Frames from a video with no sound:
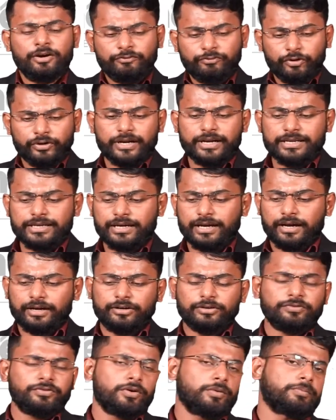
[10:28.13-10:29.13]
For any kind
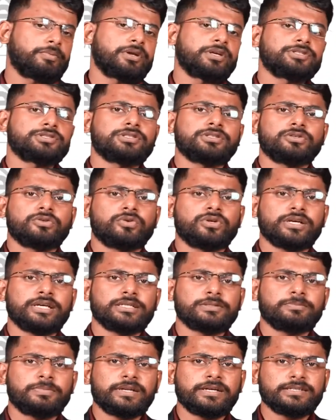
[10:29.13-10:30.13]
of operation to
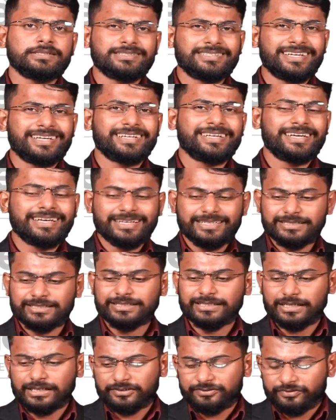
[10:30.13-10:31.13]
take place, there is
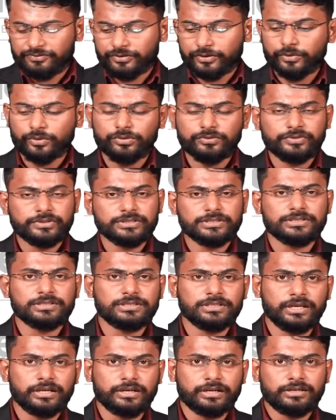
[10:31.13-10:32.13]
a fuel which is
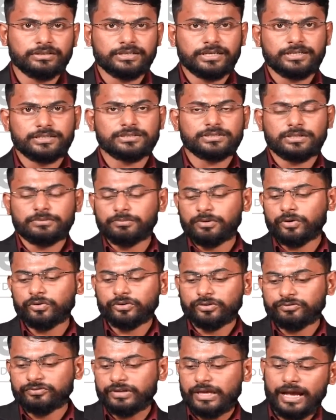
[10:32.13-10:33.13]
needed. There is an amount
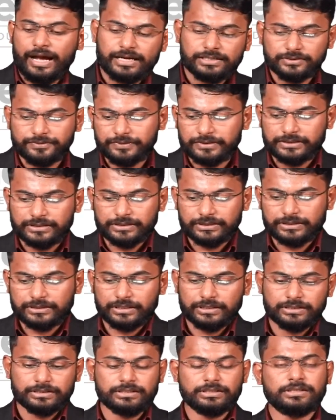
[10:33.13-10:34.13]
of gas which is
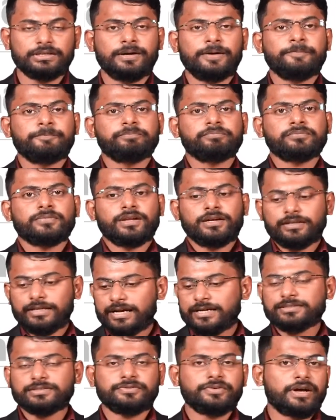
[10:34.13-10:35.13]
needed.
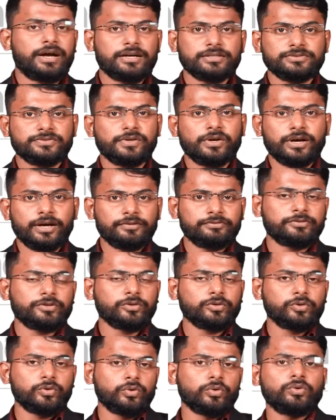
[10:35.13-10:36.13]
As we have to
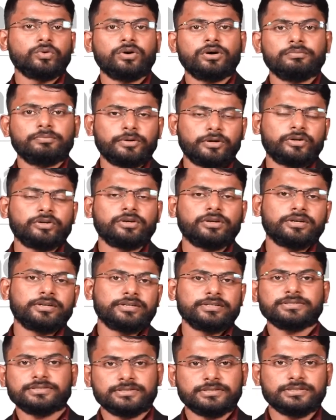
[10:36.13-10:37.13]
go a particular
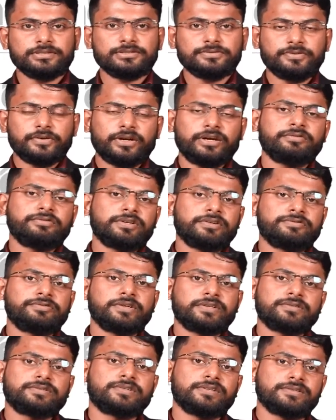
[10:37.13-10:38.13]
distance, for every
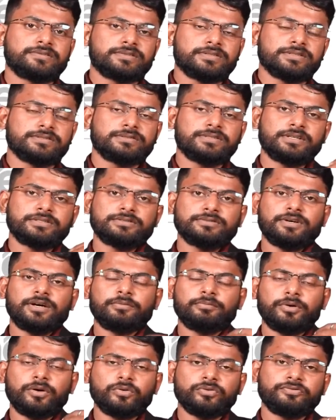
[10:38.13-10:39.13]
fixed distance, there's an
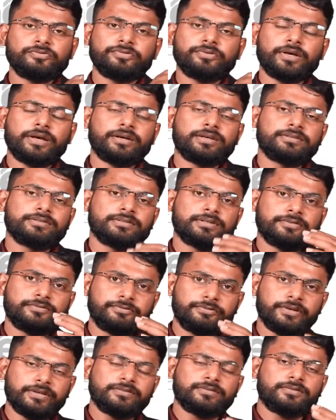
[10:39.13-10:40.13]
amount
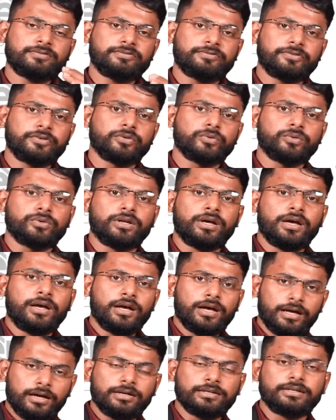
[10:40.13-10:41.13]
fixed fuel
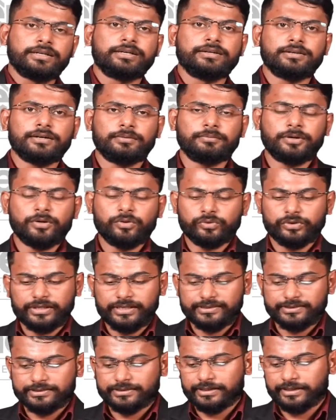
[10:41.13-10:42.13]
amount
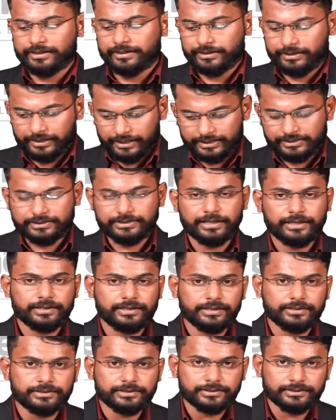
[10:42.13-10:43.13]
is needed,
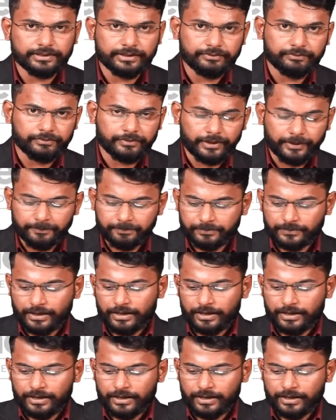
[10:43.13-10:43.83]
exactly the same way.